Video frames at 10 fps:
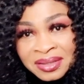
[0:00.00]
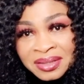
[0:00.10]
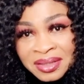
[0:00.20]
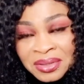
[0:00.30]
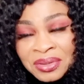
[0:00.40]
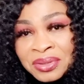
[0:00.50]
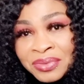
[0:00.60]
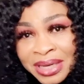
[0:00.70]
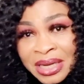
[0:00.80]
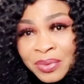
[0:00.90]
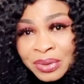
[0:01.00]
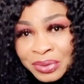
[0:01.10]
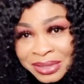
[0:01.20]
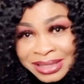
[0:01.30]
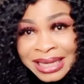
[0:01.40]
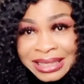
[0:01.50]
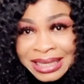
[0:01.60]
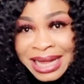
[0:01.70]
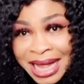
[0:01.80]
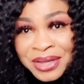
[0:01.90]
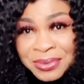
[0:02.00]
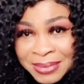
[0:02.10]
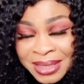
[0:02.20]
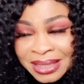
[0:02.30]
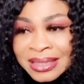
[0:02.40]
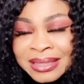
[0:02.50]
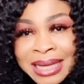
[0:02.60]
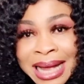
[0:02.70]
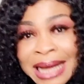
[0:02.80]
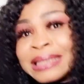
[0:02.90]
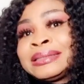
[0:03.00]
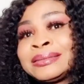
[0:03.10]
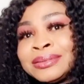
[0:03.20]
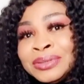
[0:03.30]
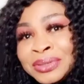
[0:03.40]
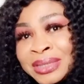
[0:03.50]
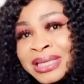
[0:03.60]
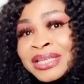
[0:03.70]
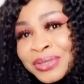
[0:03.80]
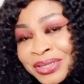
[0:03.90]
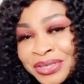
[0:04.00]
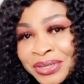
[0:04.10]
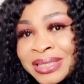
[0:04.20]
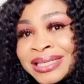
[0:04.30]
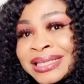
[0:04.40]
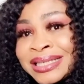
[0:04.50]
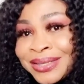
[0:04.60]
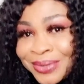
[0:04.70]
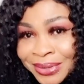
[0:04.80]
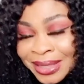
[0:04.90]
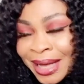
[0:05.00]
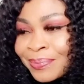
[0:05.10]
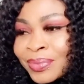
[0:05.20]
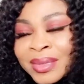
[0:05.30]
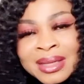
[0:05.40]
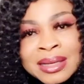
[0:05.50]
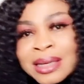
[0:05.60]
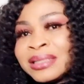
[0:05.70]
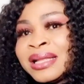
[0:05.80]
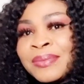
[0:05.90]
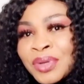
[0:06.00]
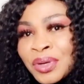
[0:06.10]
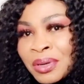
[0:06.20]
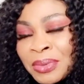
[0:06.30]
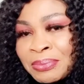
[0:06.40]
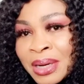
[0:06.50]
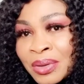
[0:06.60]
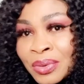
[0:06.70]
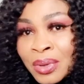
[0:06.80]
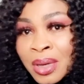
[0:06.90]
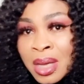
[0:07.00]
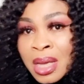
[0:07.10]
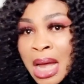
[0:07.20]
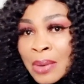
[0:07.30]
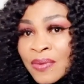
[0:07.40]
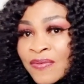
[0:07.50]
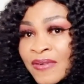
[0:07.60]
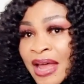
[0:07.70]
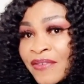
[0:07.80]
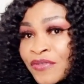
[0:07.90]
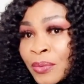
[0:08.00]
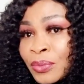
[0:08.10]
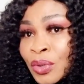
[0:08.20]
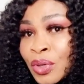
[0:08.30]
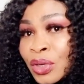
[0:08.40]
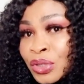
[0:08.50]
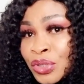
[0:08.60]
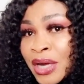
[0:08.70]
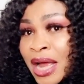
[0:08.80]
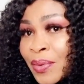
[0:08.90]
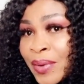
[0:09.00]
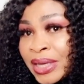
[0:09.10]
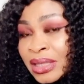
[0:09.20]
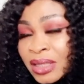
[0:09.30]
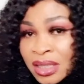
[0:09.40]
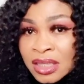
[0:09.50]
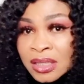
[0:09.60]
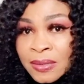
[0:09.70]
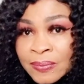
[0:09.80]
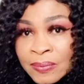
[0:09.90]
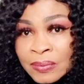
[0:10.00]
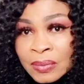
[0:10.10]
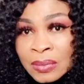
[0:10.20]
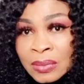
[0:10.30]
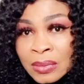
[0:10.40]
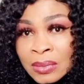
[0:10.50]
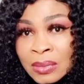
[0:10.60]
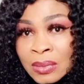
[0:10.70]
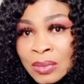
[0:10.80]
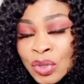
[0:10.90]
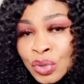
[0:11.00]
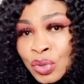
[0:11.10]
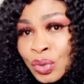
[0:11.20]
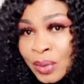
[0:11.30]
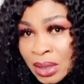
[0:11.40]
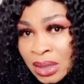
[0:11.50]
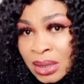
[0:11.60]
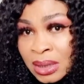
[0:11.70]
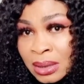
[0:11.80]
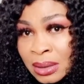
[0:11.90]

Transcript: You know, when they want to start their arguments and you did a surgery, this is the 3rd time. I said, I'm not coming back. I will fly from the country I went to do it